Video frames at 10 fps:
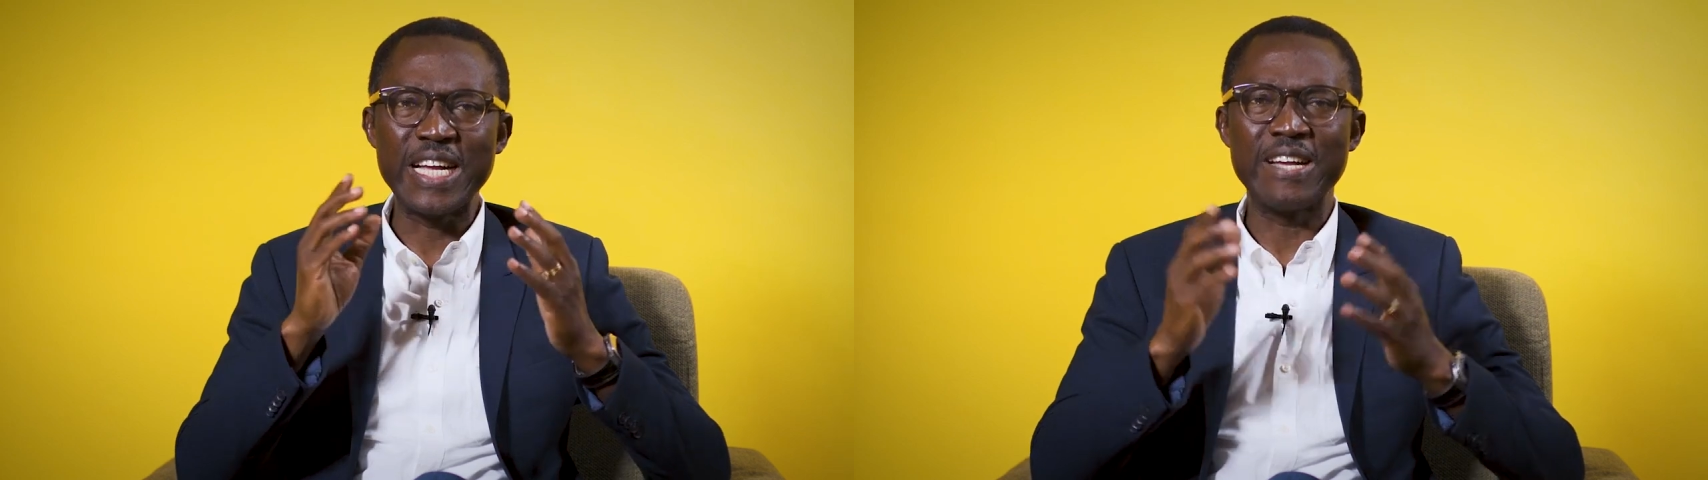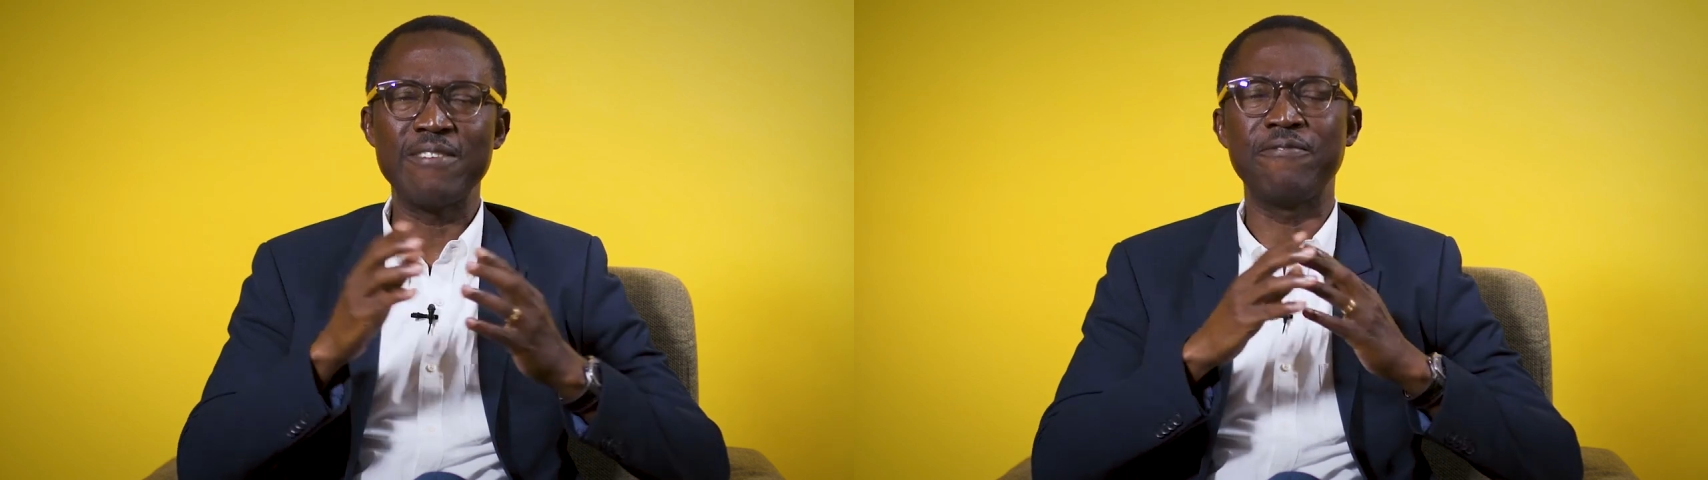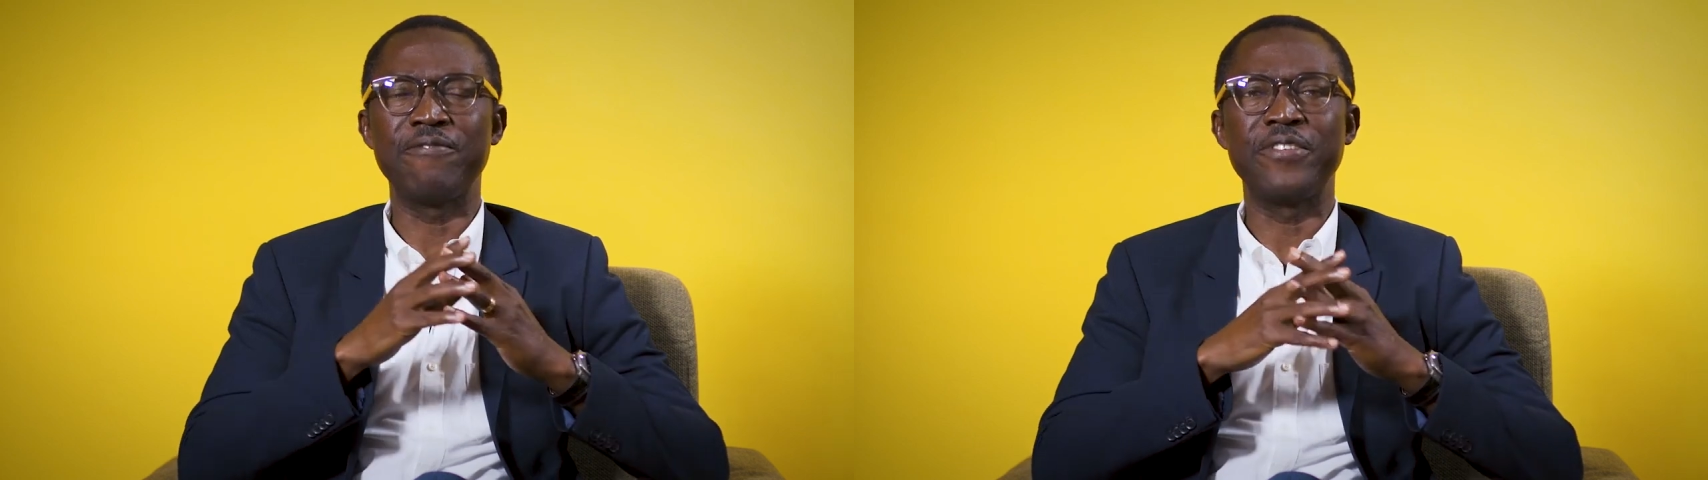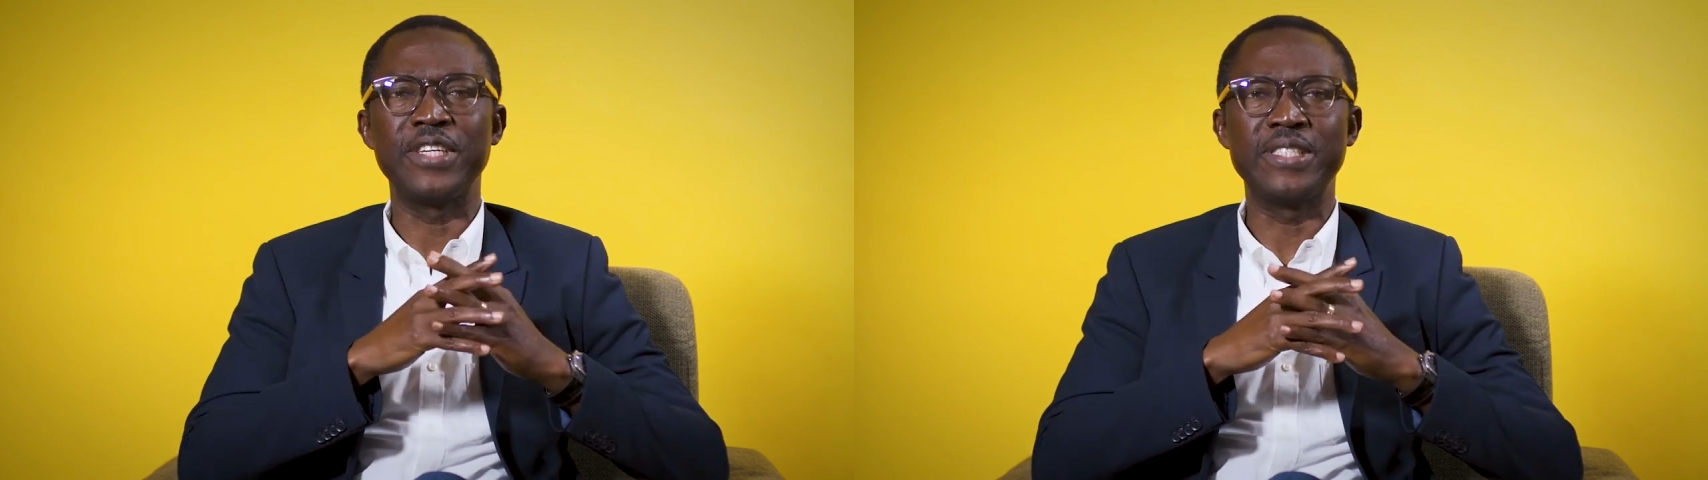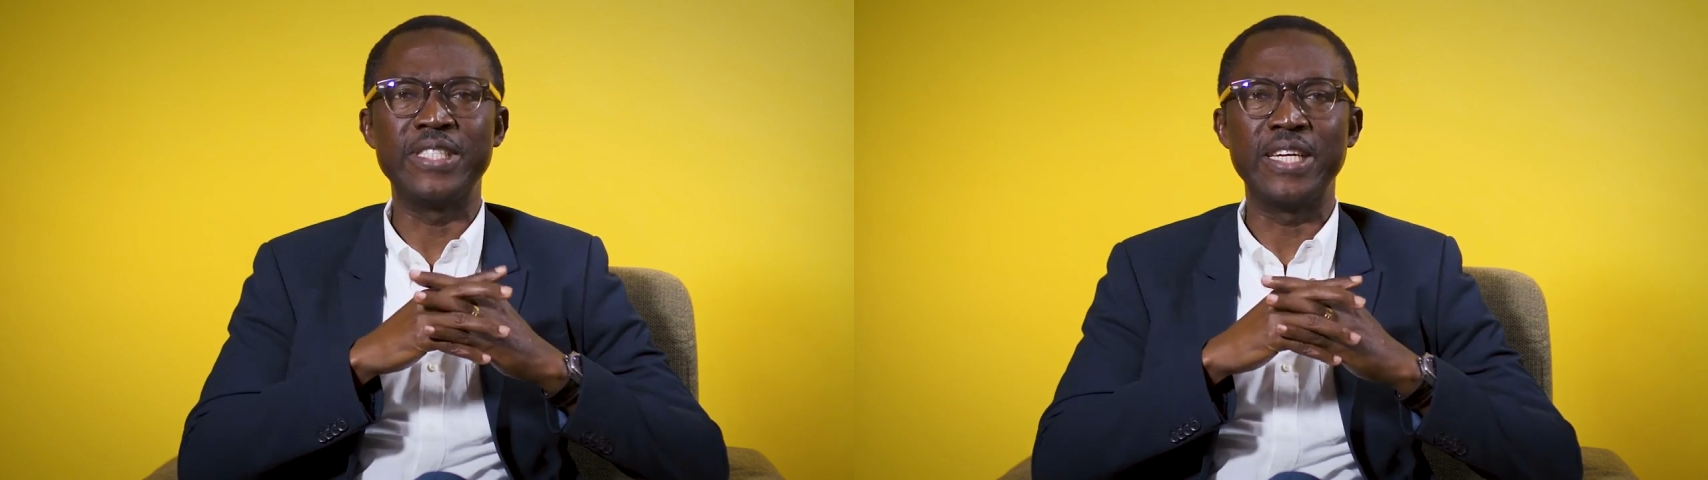
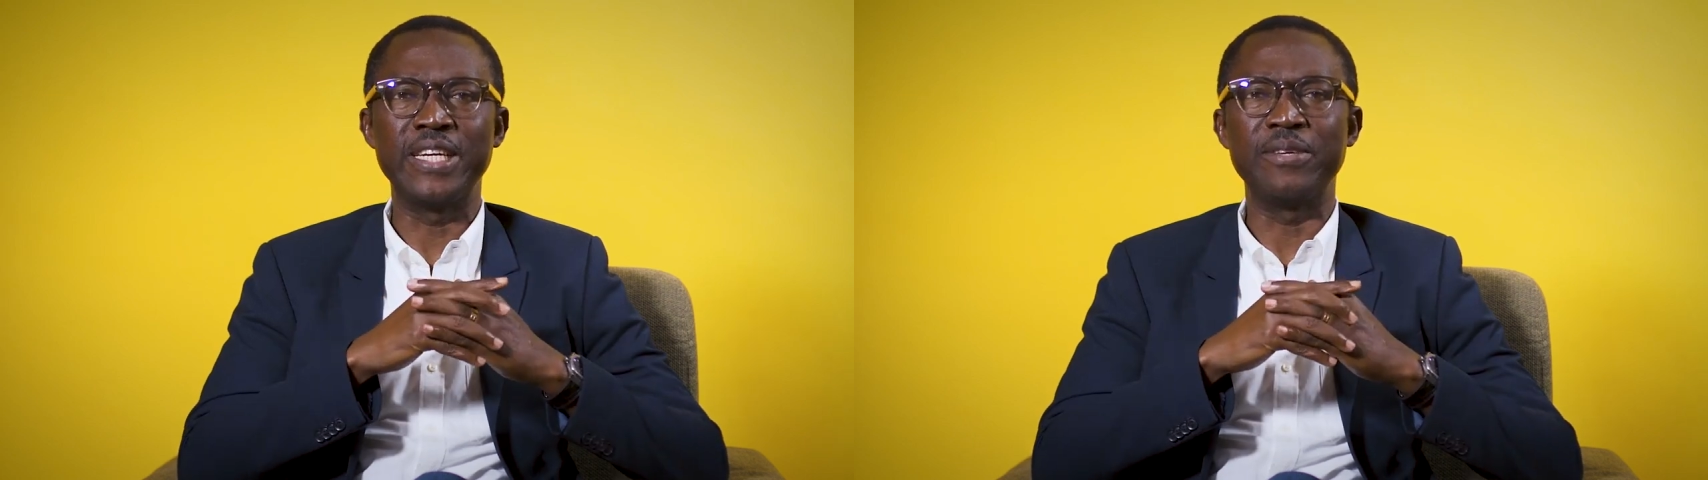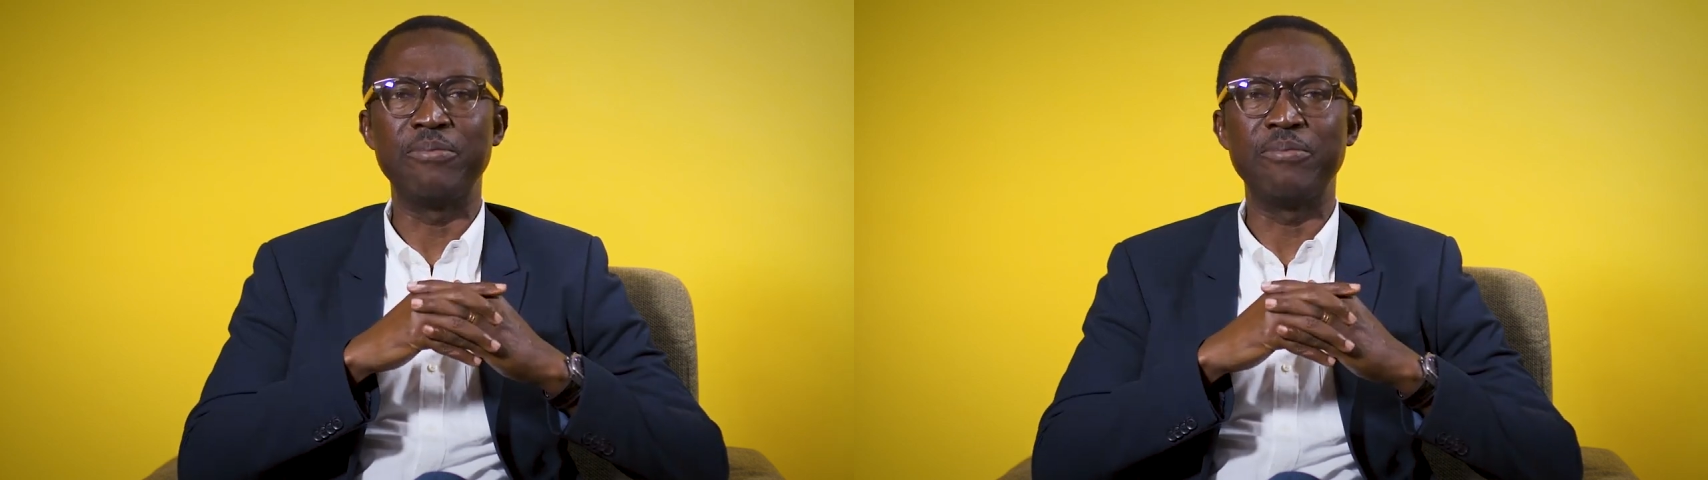everyday